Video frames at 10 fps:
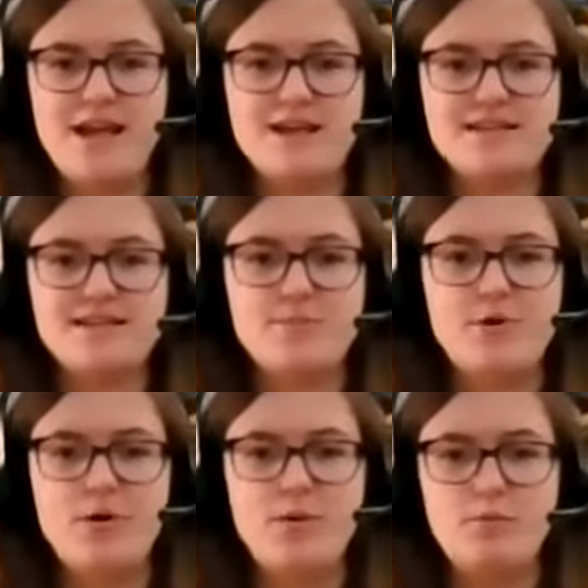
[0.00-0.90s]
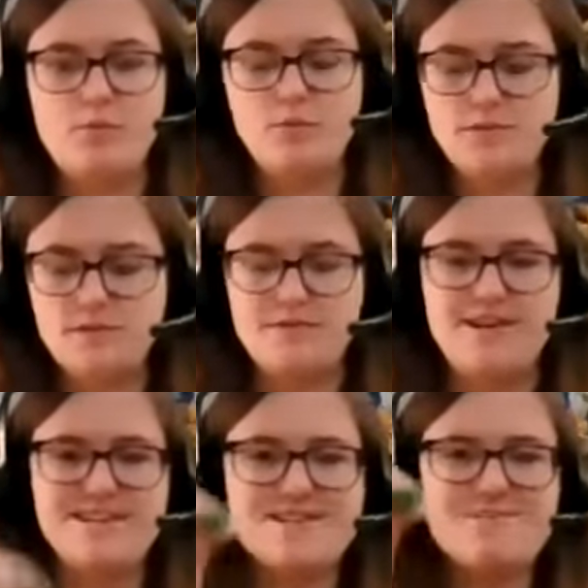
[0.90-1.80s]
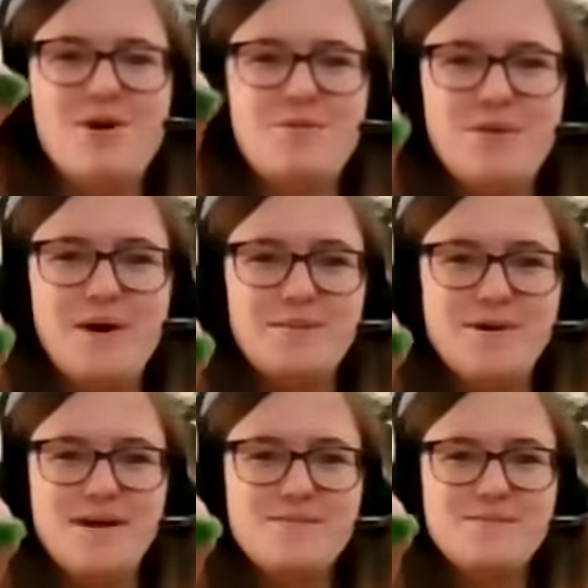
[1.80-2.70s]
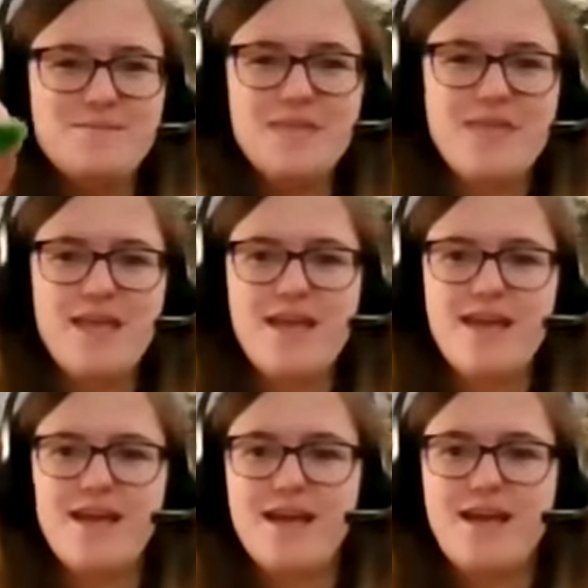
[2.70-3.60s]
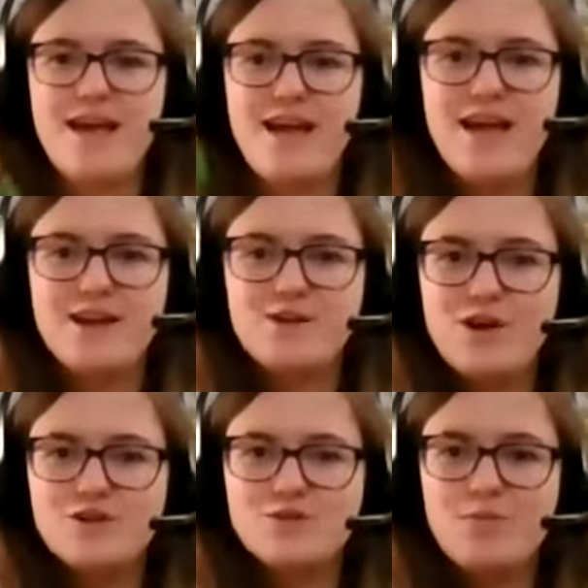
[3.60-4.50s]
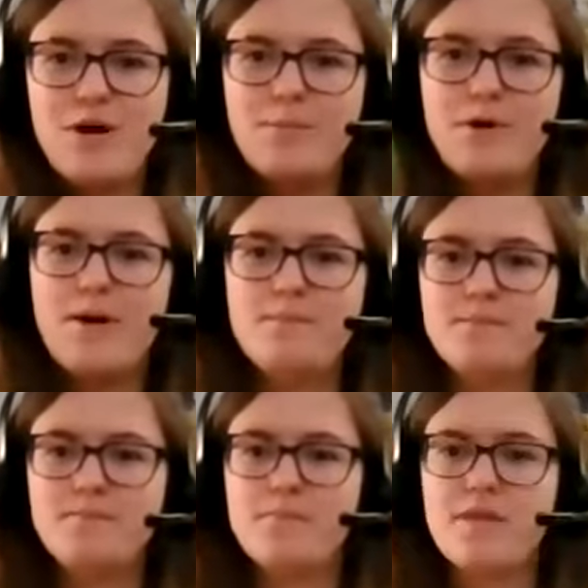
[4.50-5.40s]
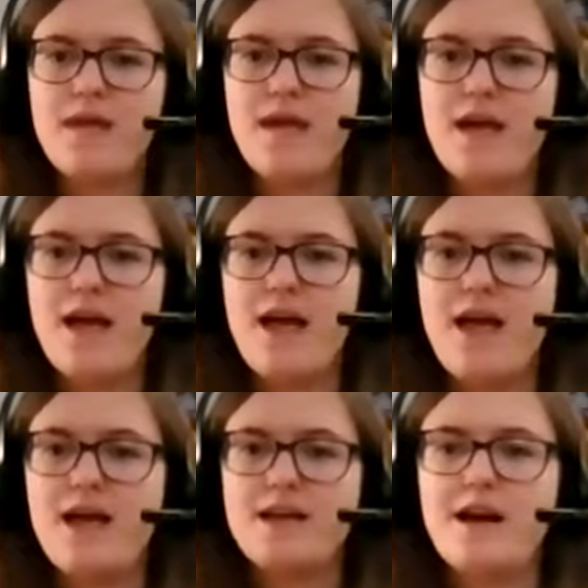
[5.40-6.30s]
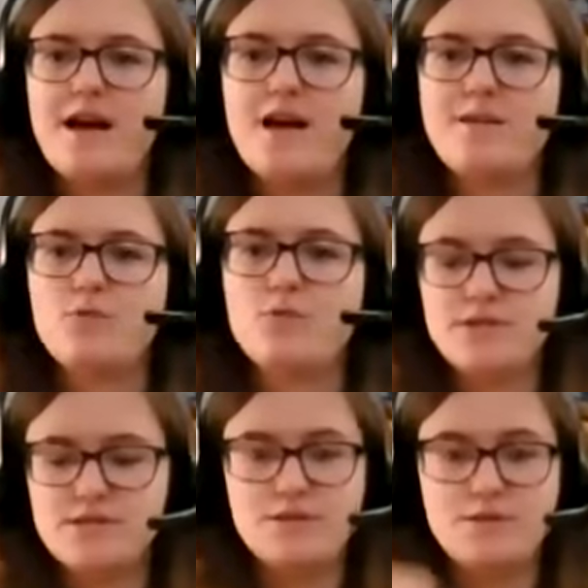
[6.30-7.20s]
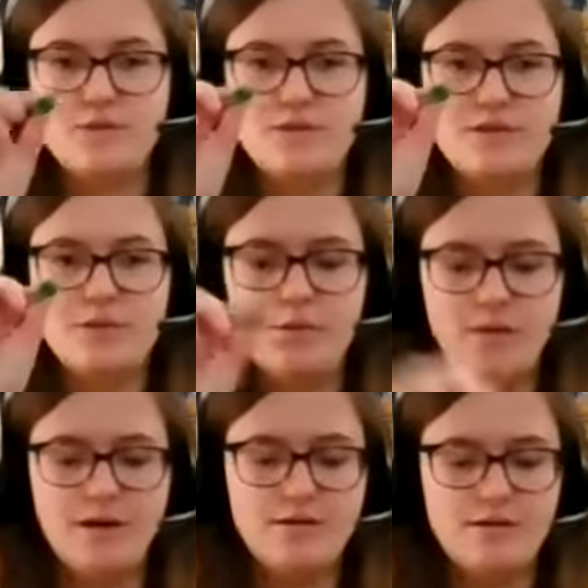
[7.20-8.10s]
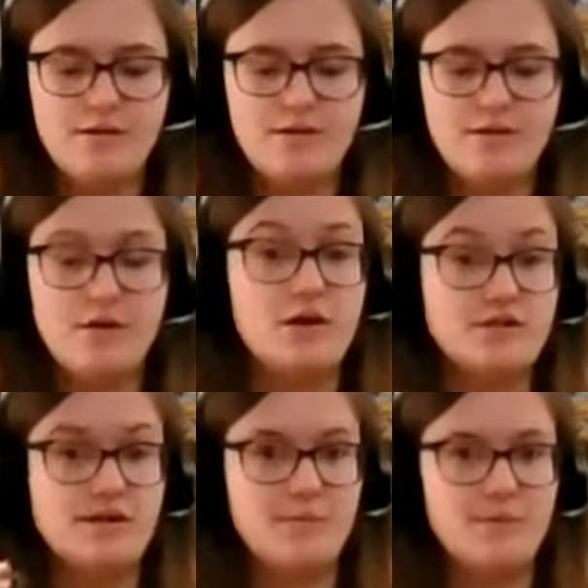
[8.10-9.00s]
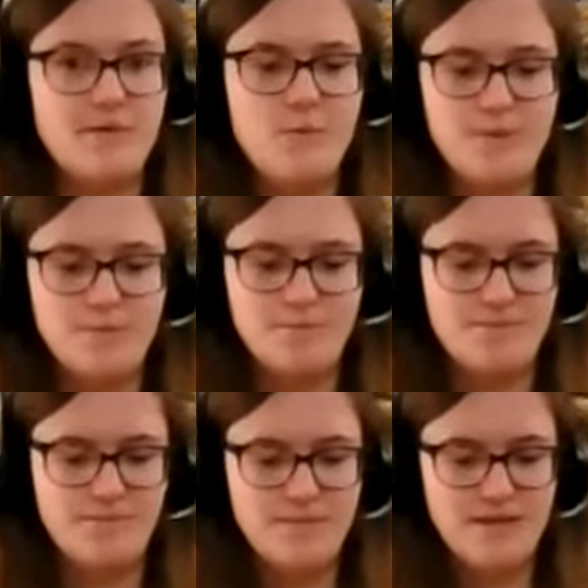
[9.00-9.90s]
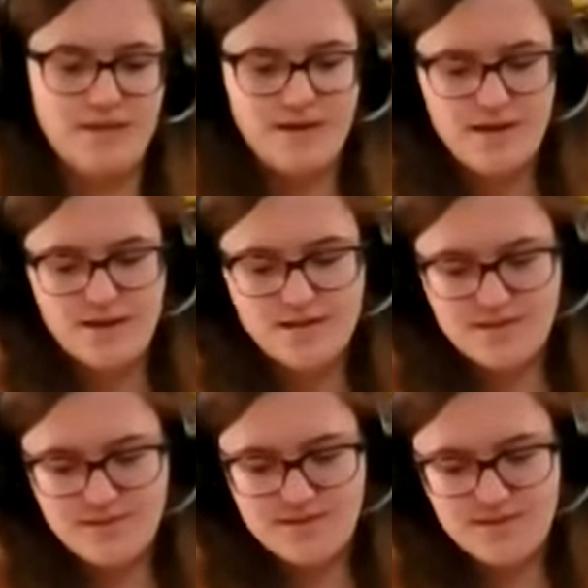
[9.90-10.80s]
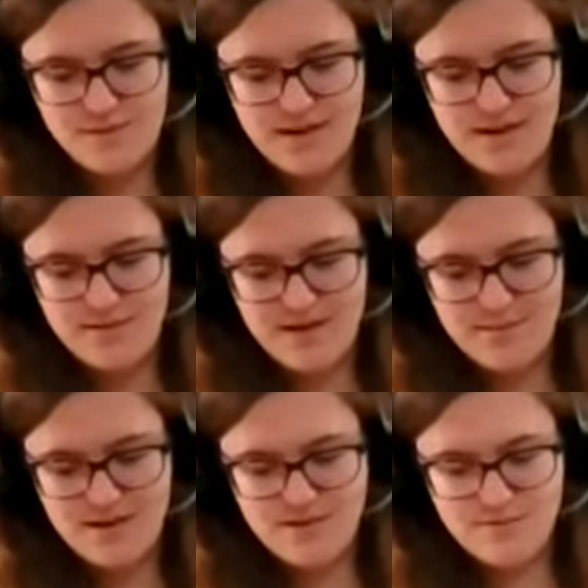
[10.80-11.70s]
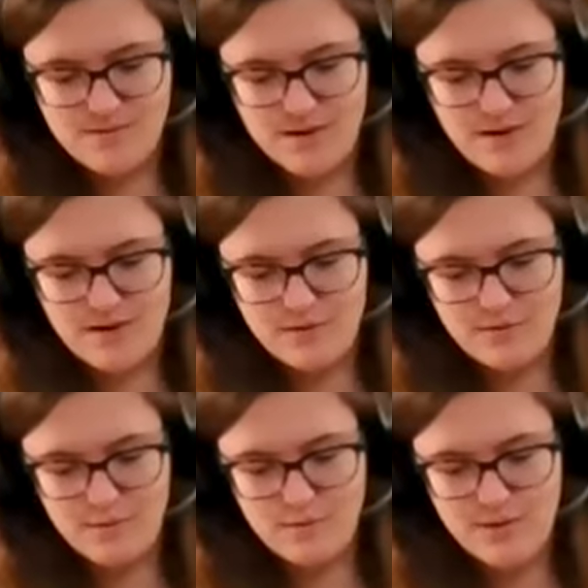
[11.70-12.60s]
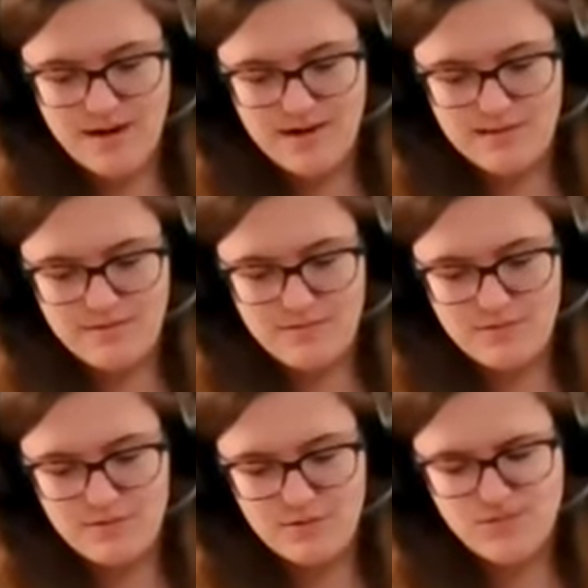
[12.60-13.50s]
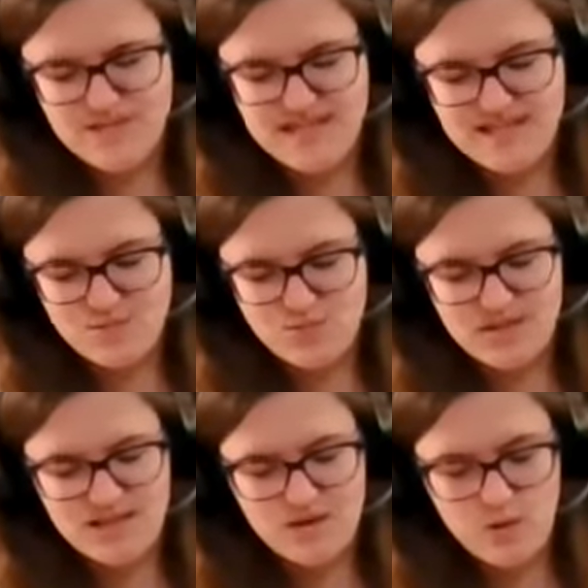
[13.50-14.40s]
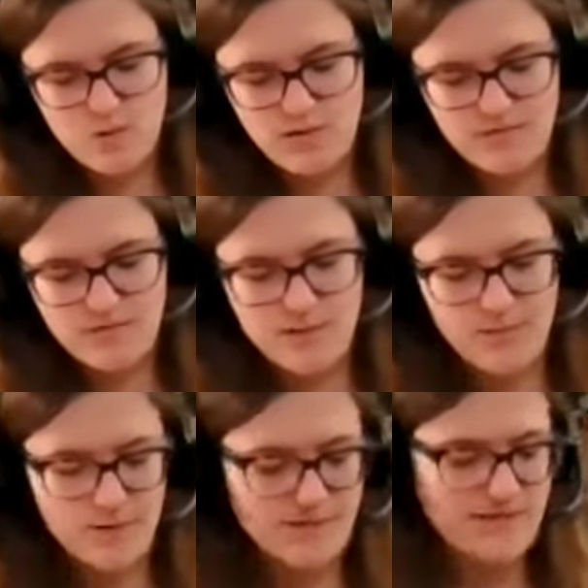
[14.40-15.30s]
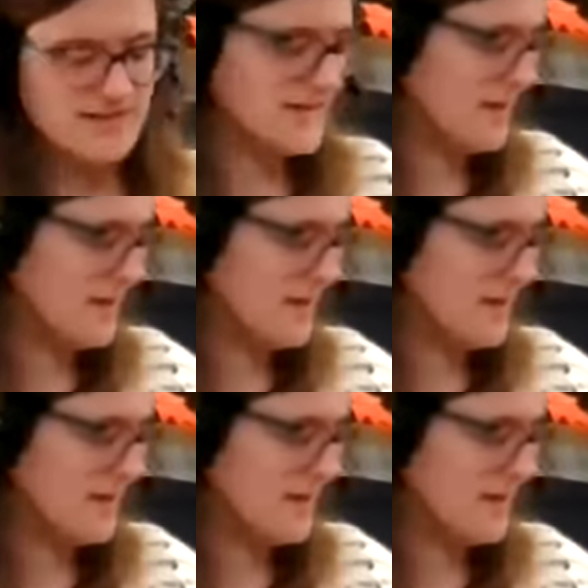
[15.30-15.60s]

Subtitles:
a small pom-pom and a large pom-pom, and I am going to glue the little one on top of the big one. So this is why I recommend using hot glue, right? Glue sticks really don't work very well with things